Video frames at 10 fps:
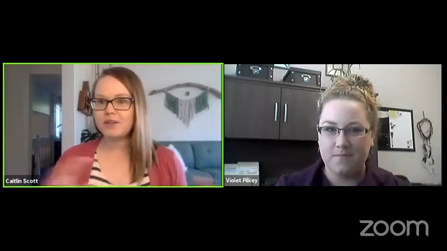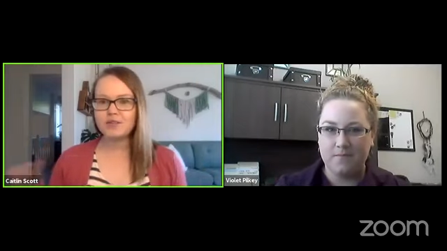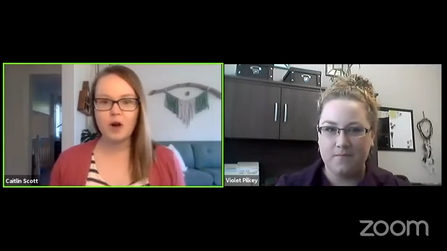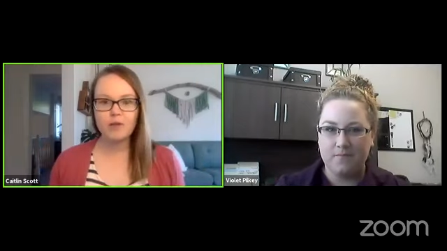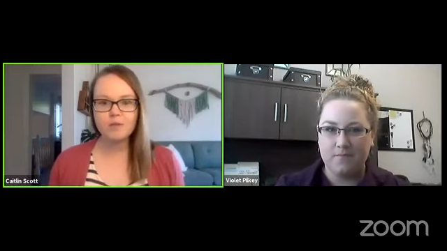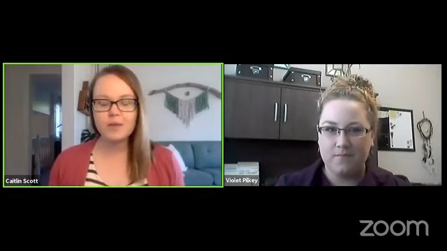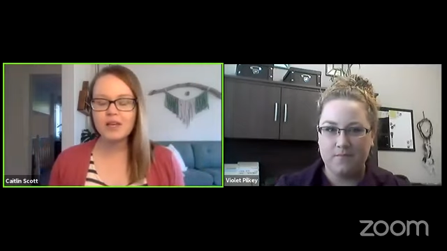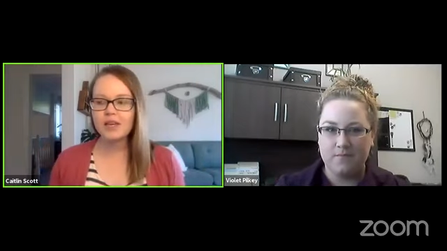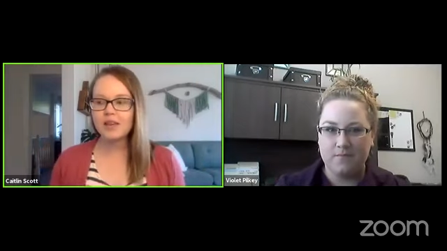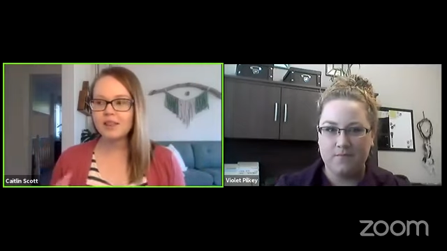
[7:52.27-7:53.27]
Speaker 1: it is not the
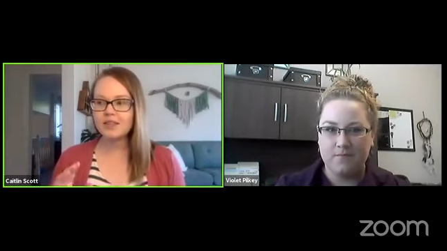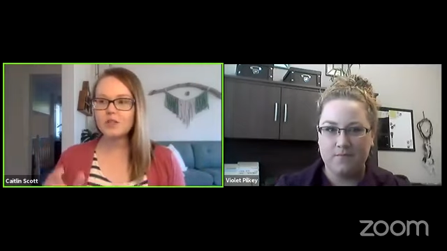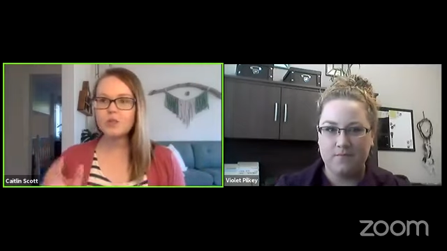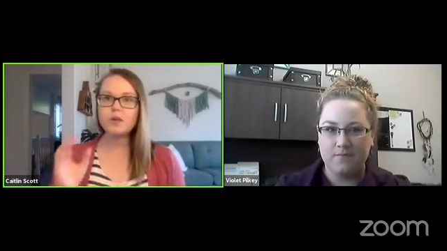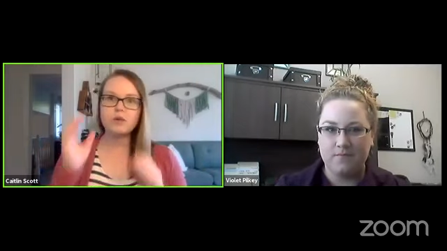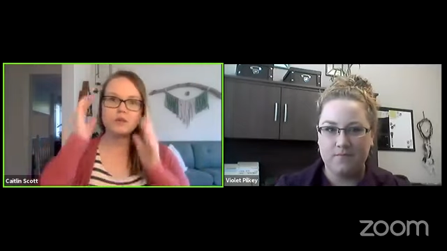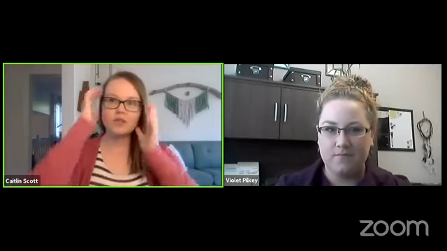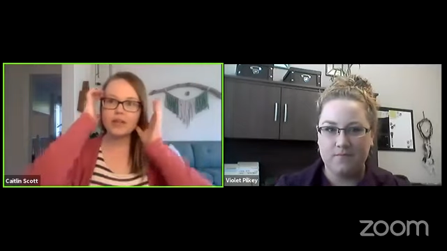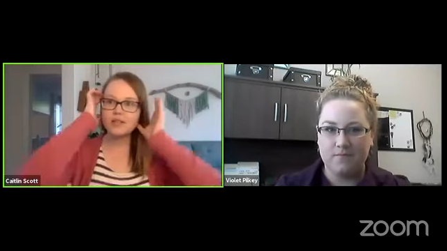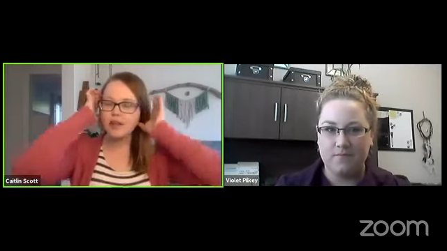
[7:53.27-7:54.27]
peak. And this is one of those
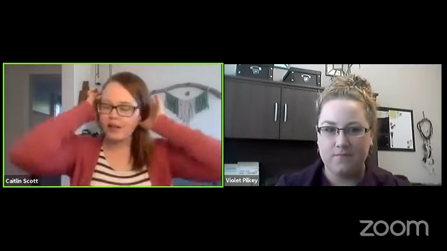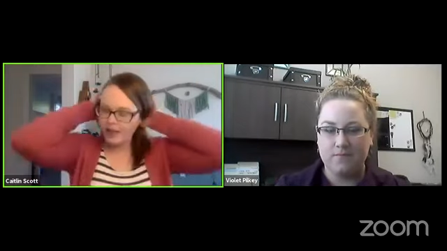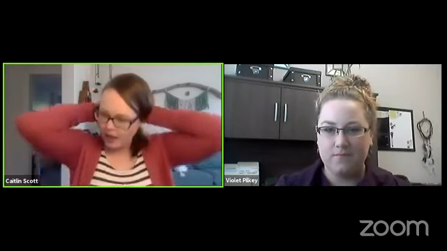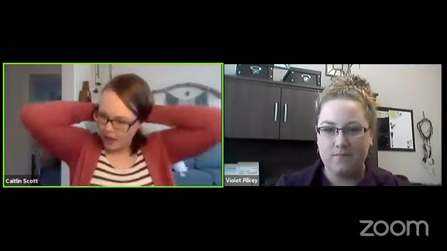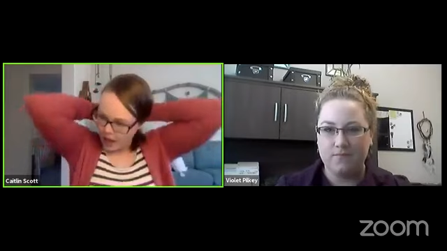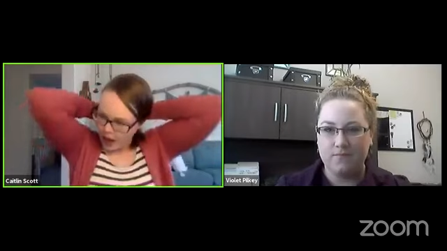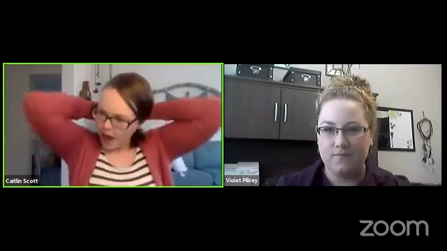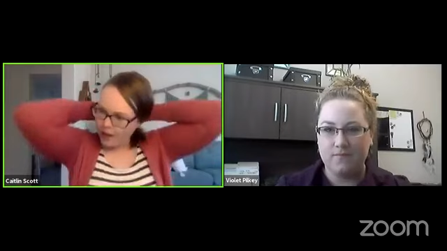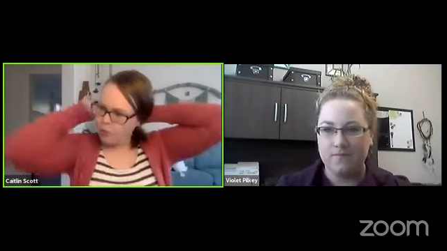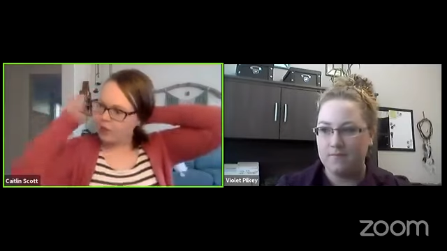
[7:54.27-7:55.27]
things that, like,
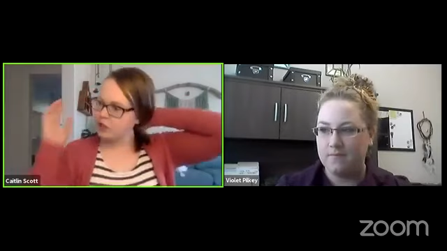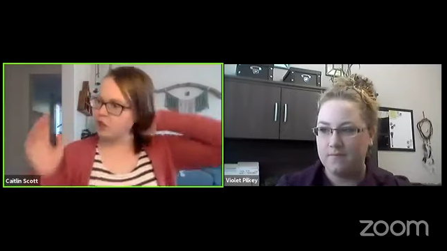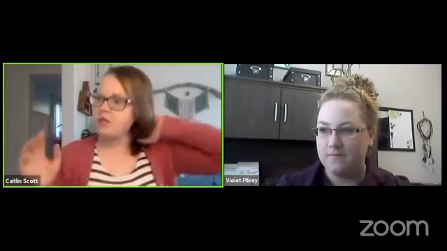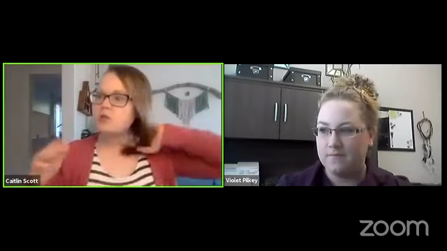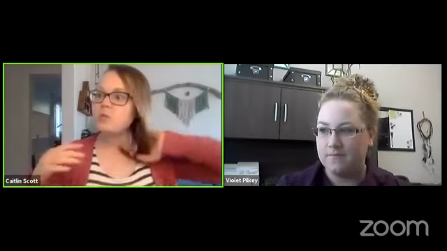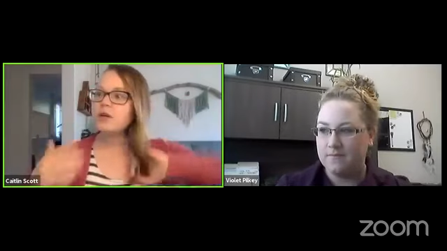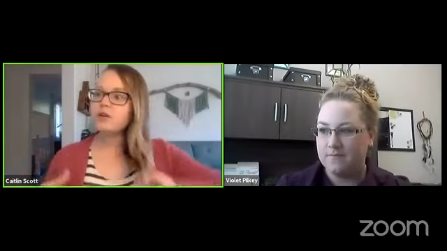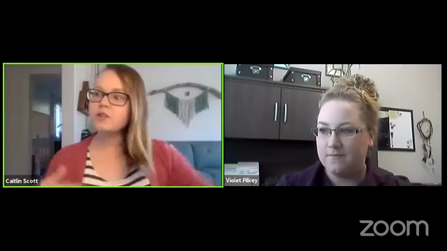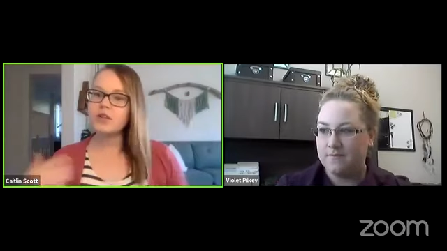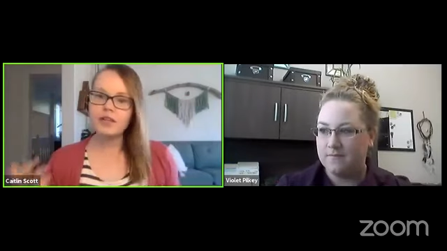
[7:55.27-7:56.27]
I wish these
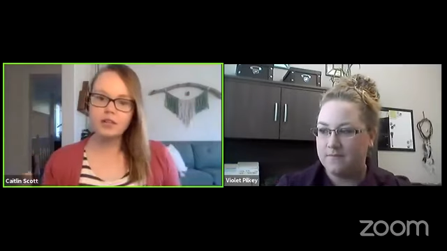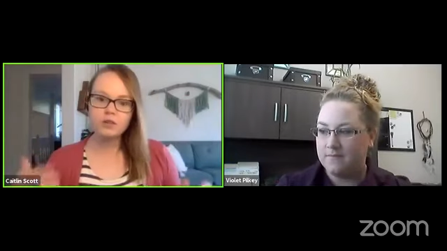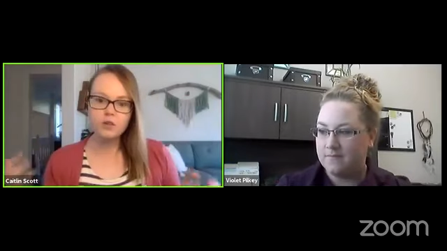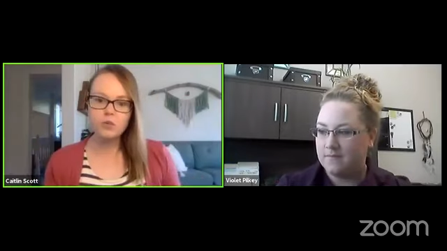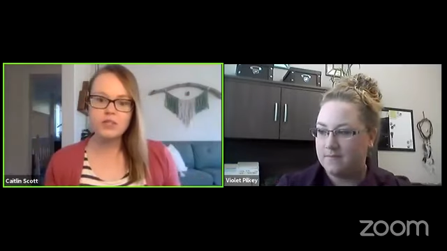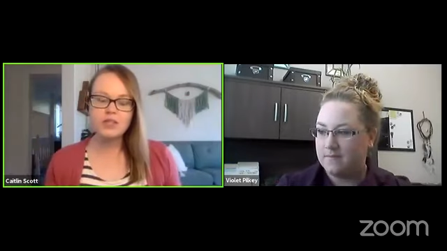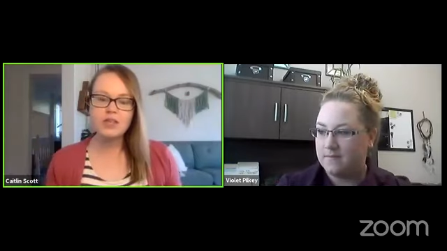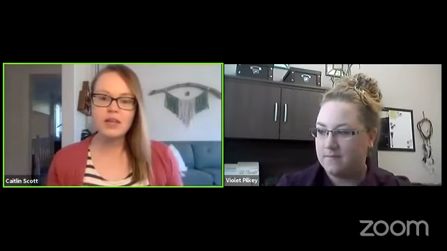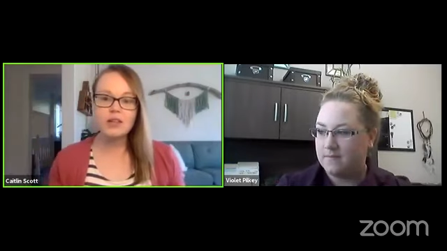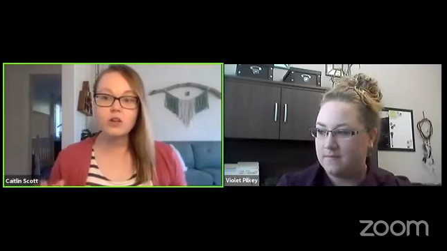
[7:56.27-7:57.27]
readers and healers would see
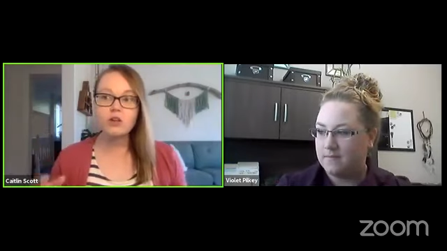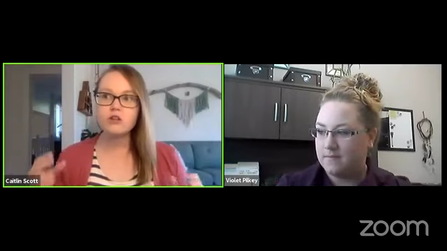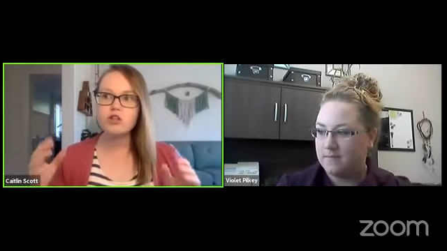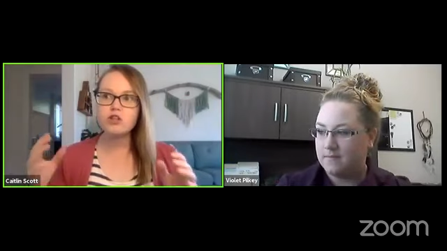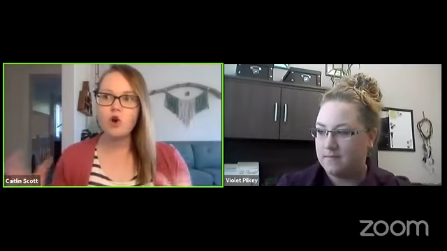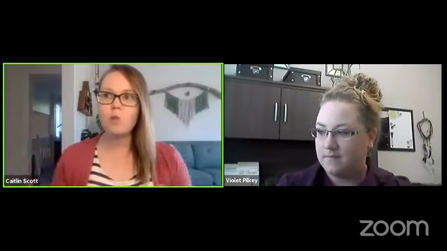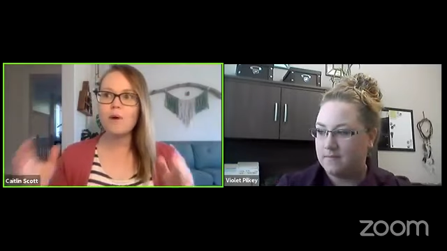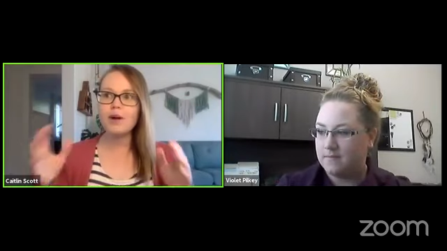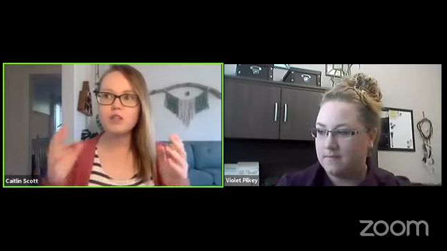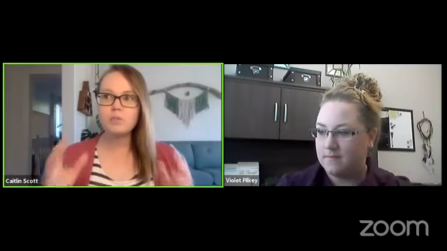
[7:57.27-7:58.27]
that there's so
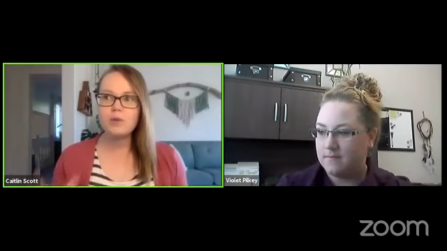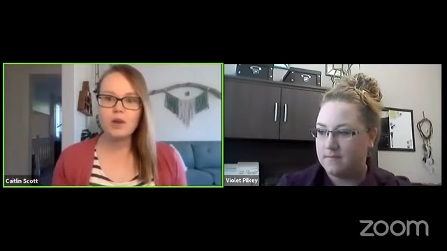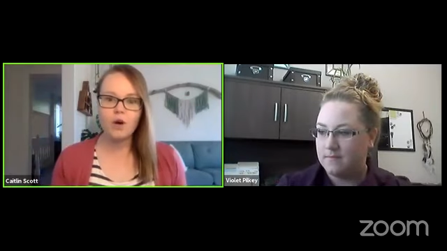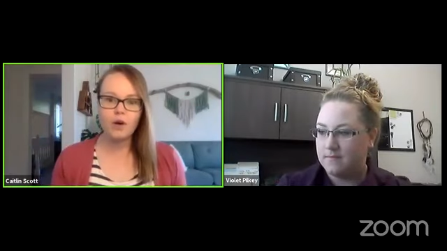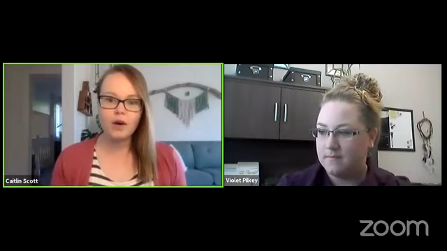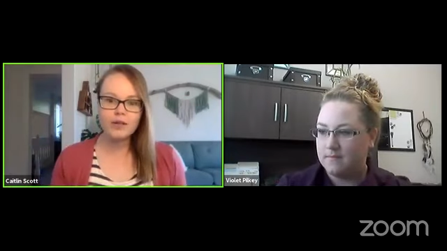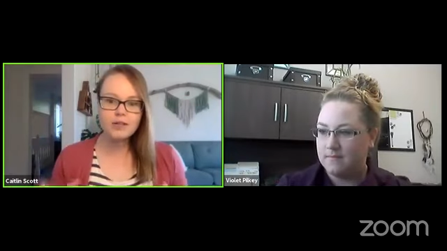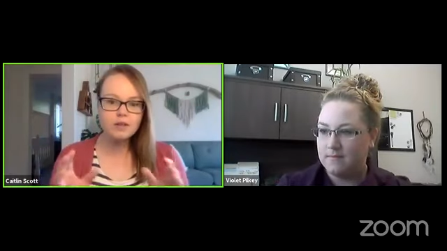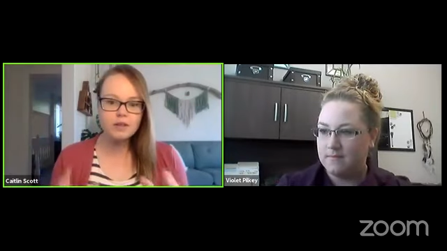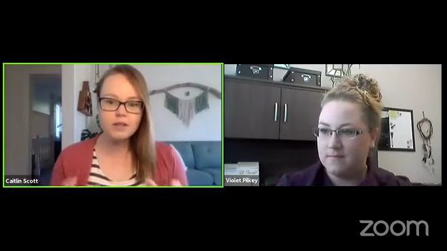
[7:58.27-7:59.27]
much beyond
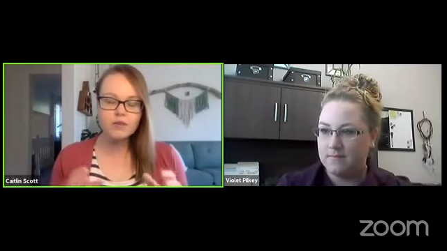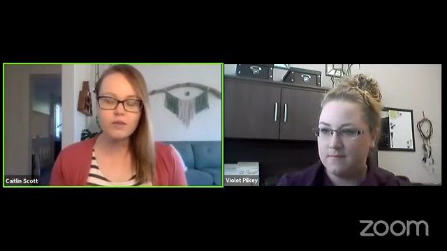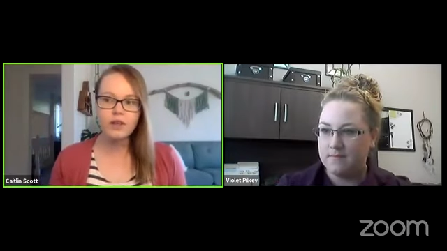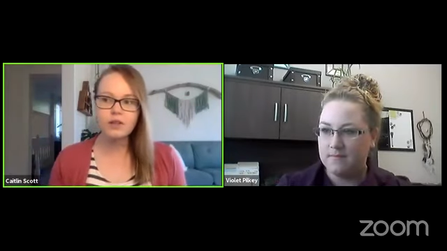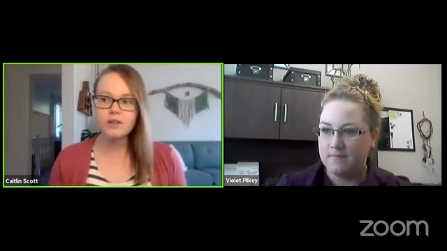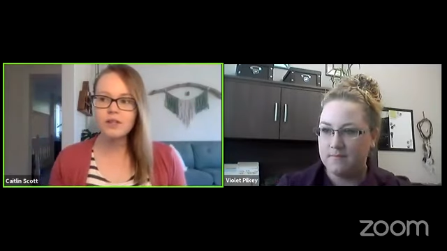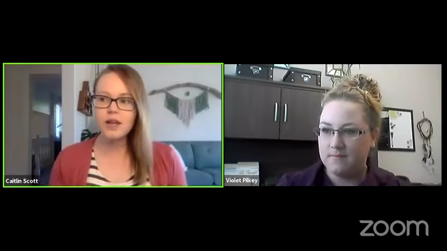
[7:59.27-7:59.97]
this field.